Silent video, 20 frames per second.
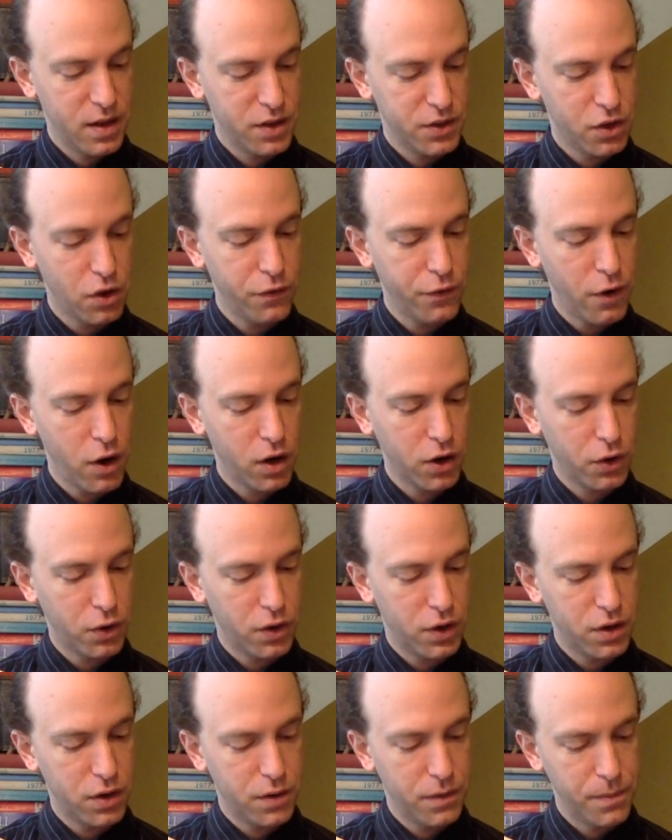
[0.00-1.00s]
So far
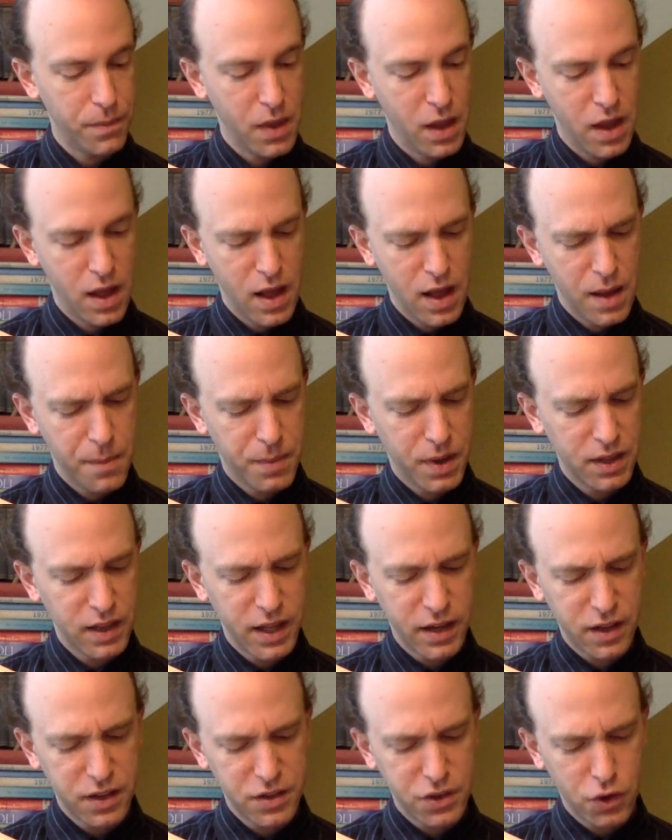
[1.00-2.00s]
good, but
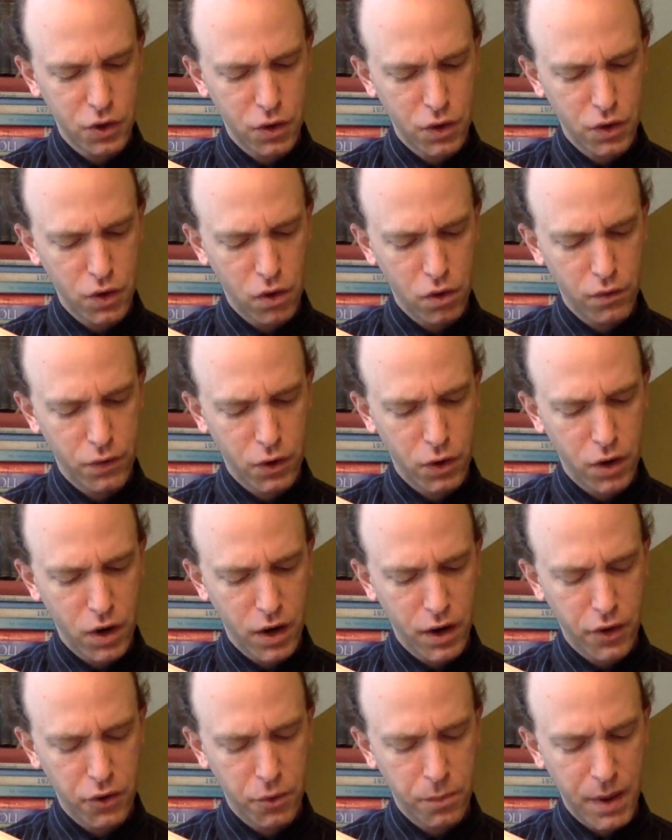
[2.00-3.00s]
let us turn over
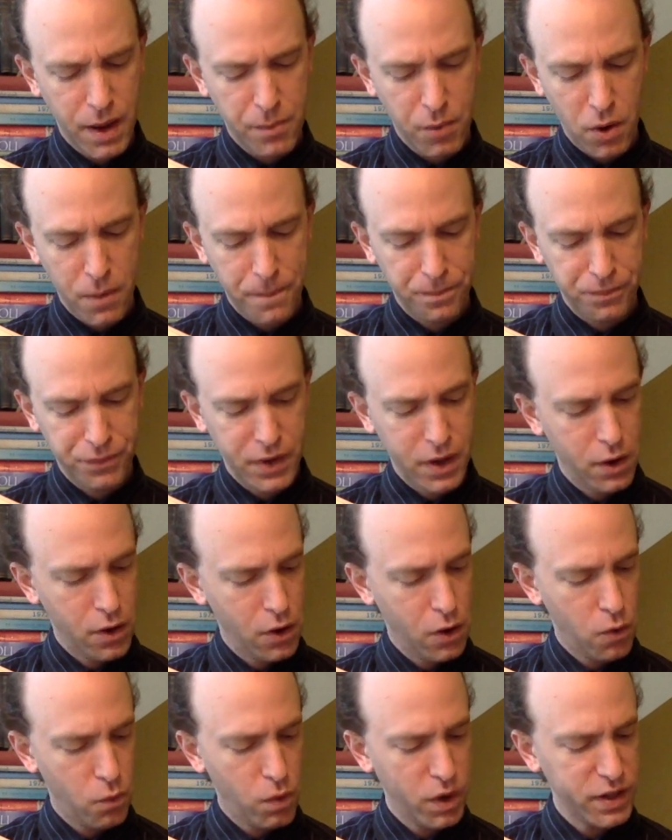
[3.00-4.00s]
another paper.
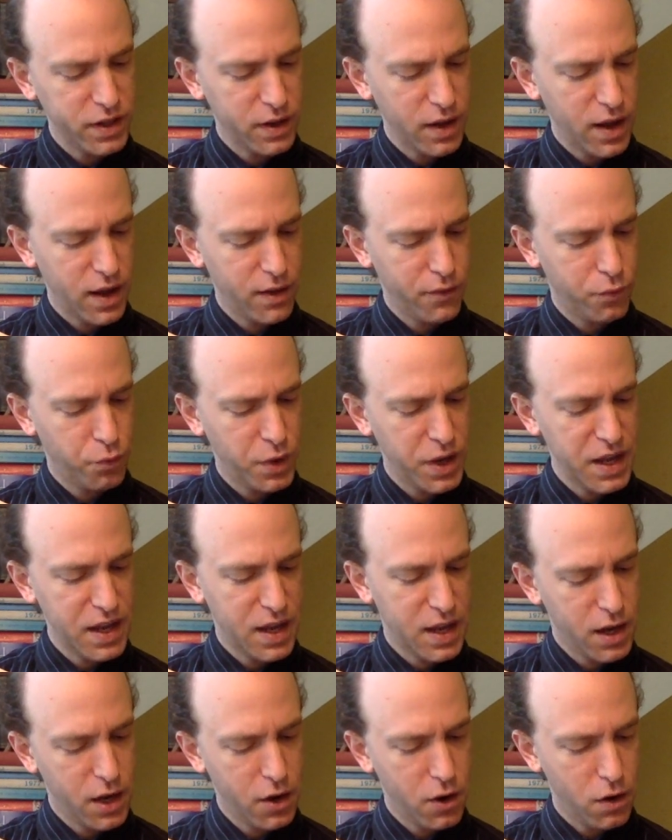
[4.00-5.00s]
What have we
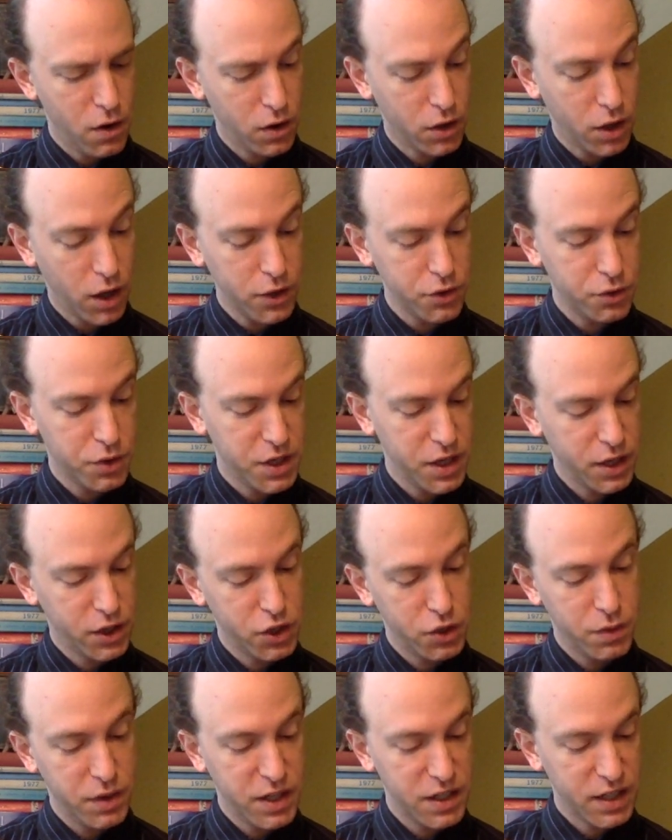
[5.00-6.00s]
here?
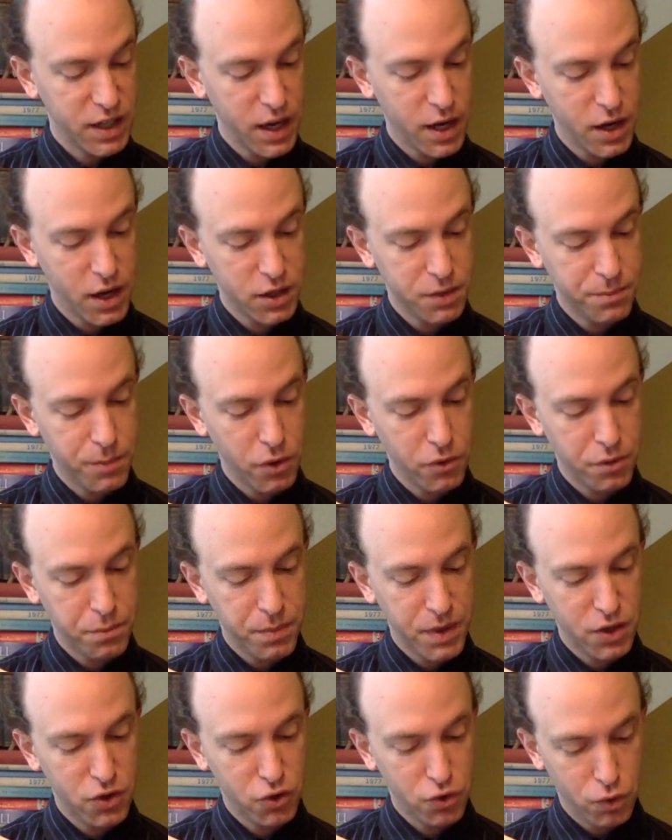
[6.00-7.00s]
Contradictories cannot both
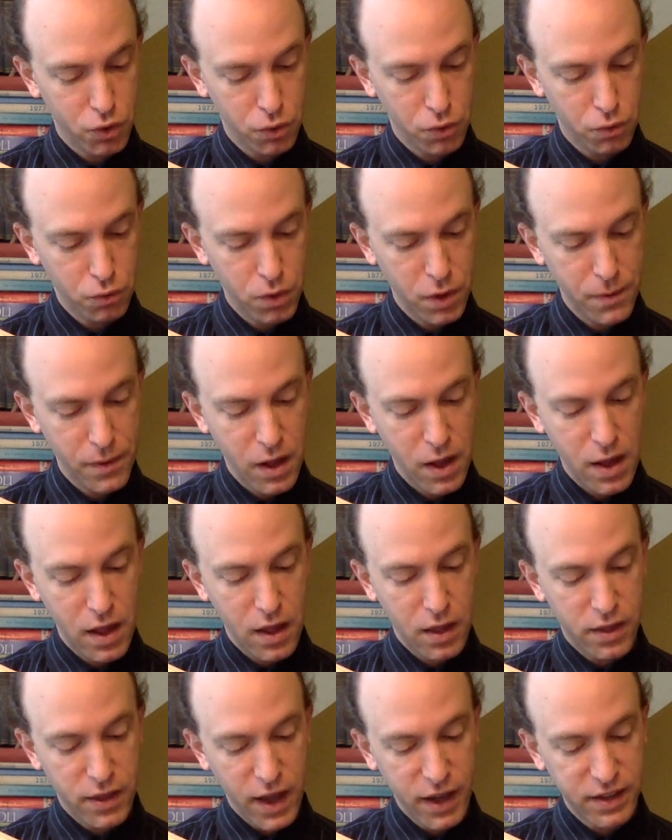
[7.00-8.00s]
be true,
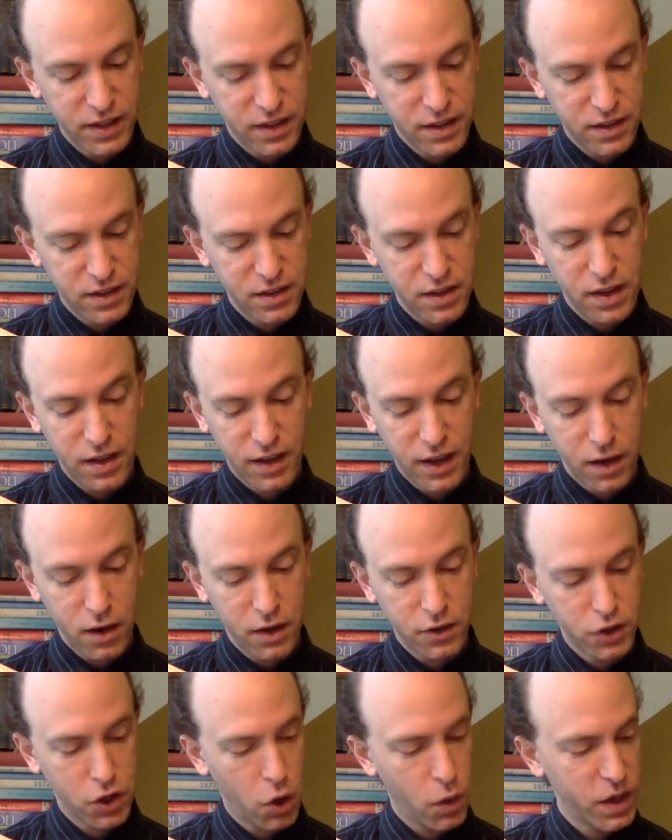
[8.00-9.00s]
that is,
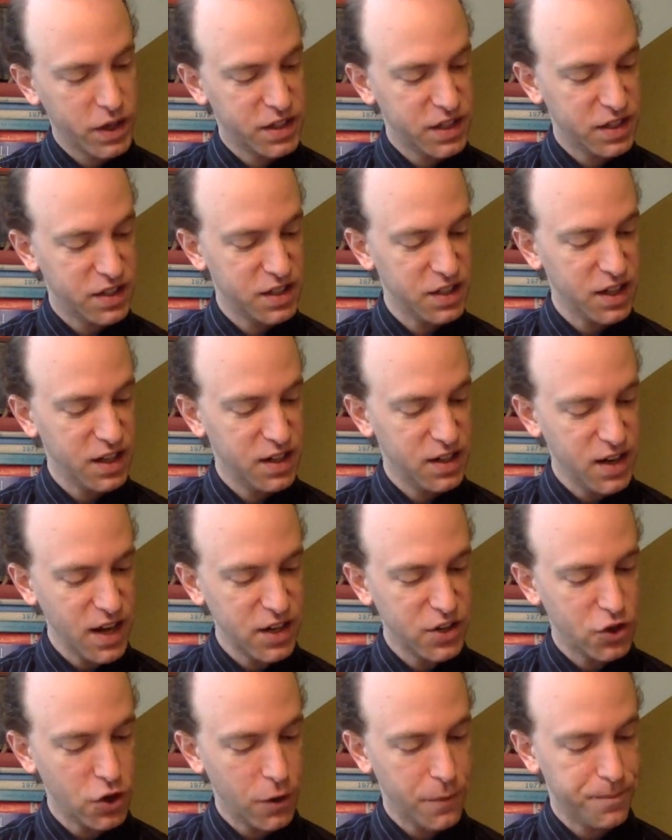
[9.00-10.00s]
cannot coexist in
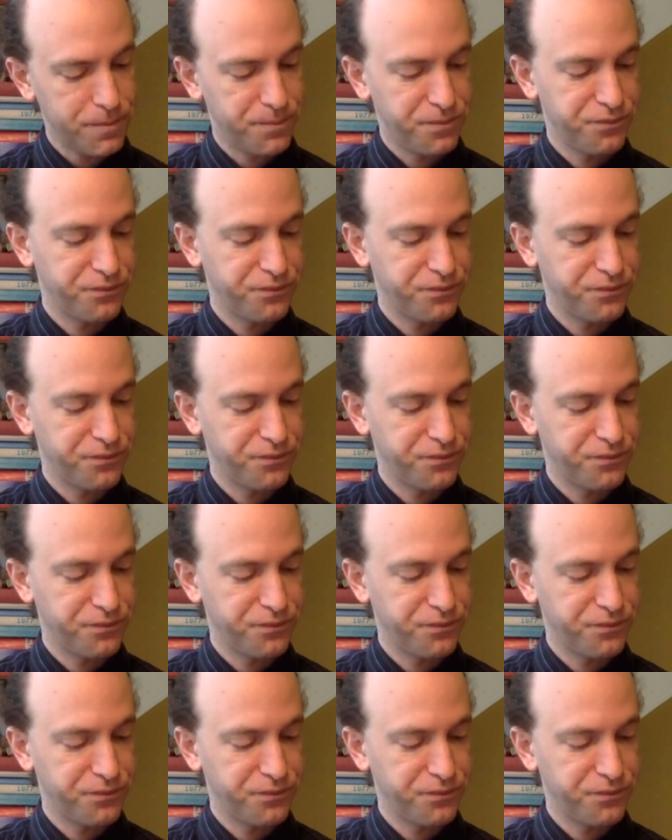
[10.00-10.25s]
nature.